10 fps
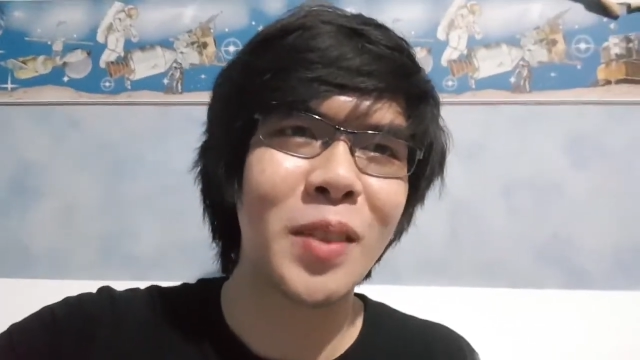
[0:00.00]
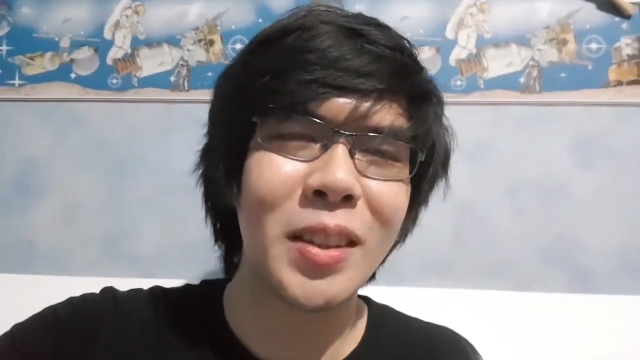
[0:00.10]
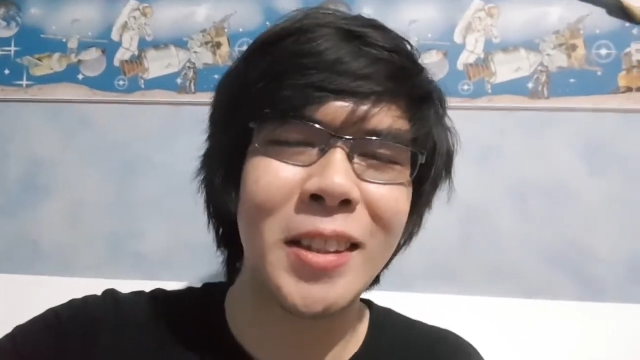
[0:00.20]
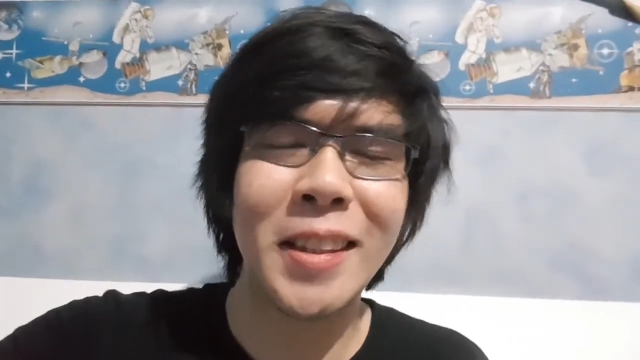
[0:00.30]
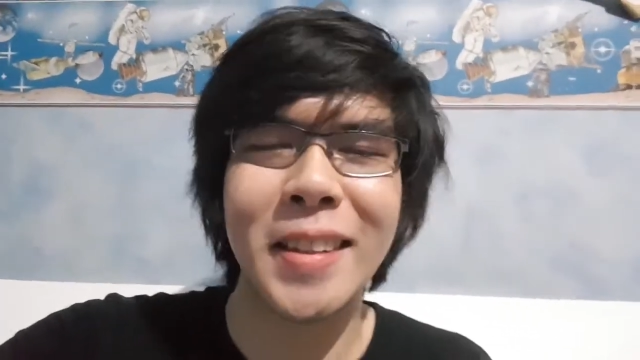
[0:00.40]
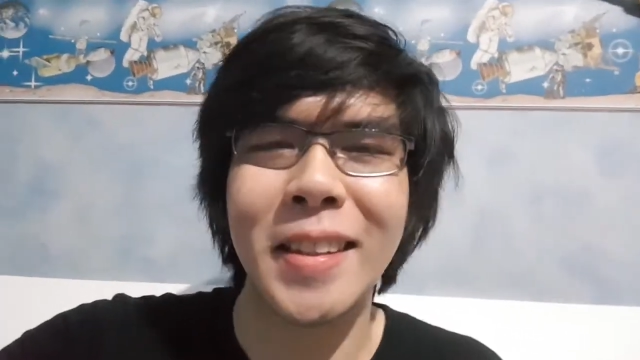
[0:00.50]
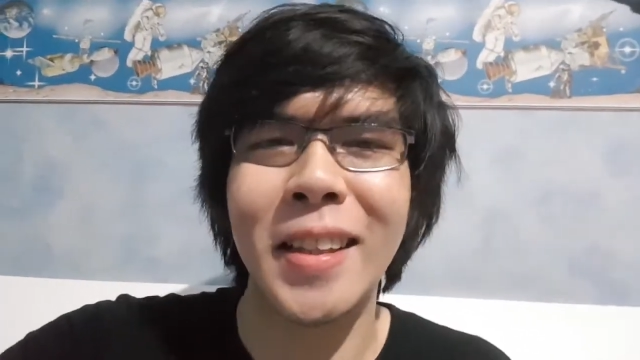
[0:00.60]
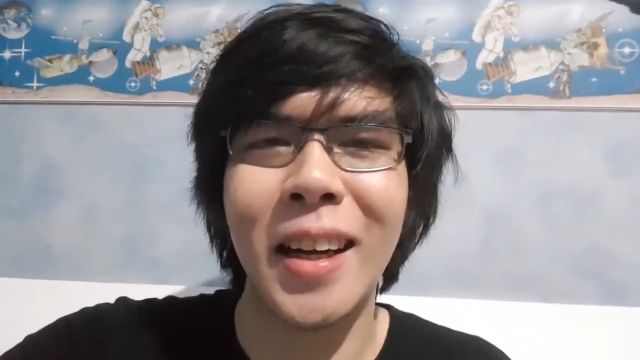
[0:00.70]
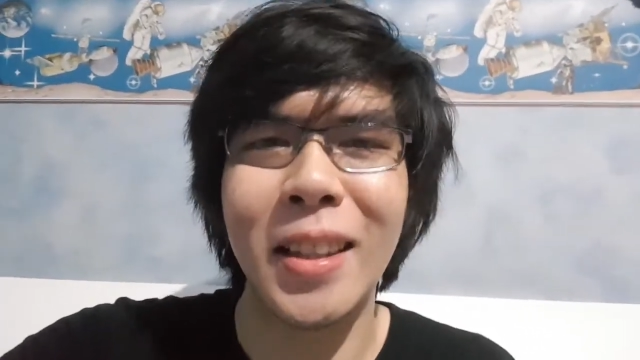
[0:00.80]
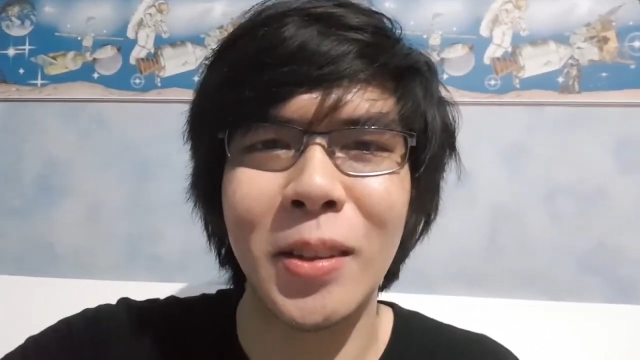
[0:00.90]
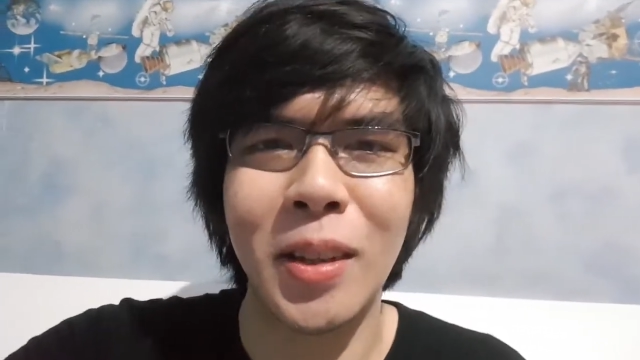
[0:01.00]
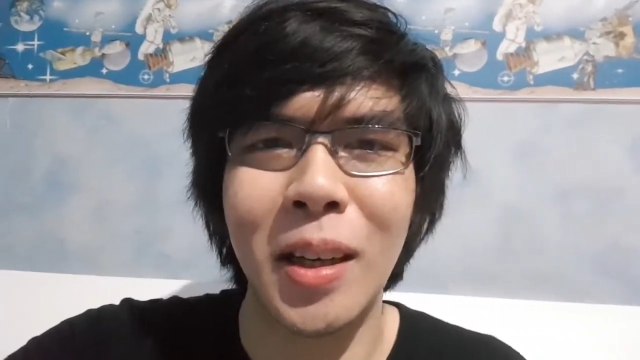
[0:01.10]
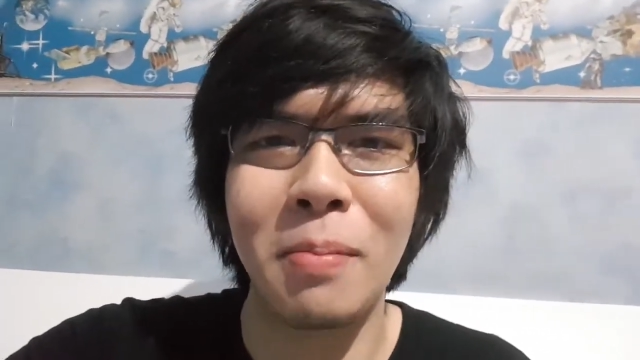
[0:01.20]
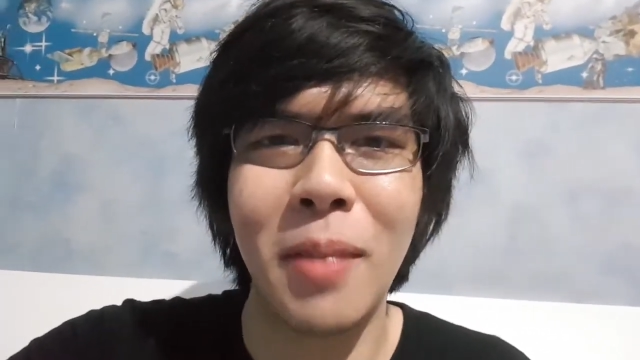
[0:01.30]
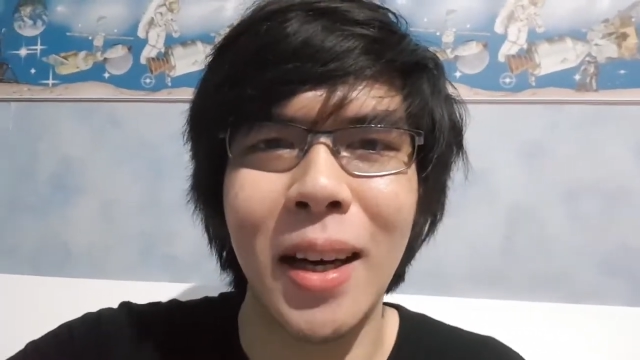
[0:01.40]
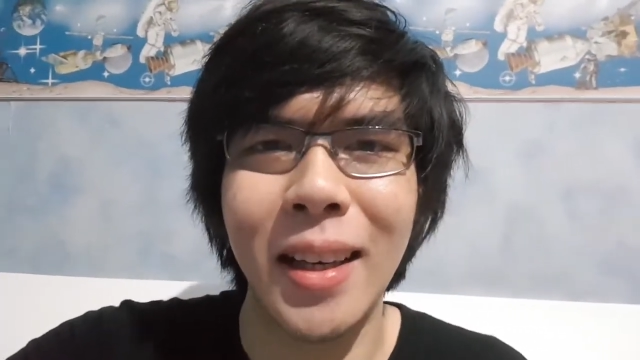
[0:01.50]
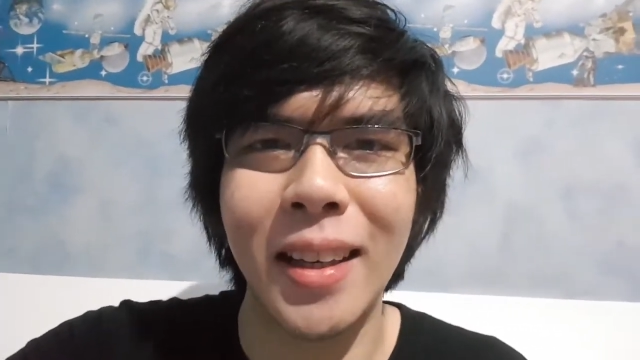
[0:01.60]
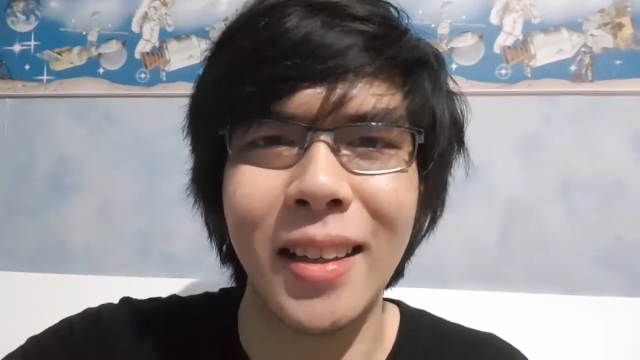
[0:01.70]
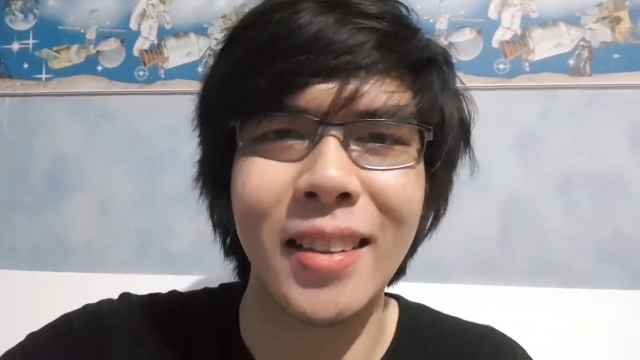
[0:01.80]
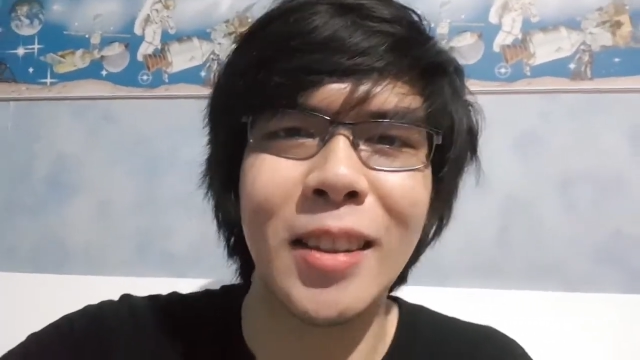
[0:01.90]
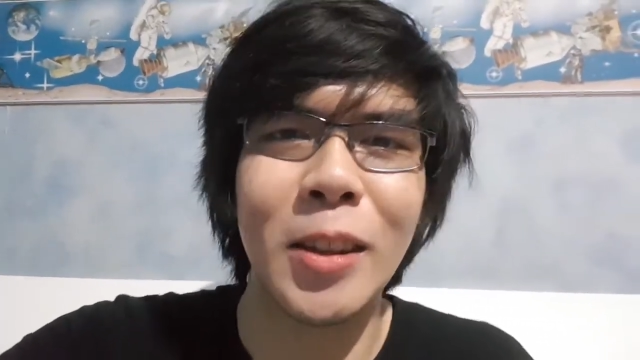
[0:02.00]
cheese is hard to come by here in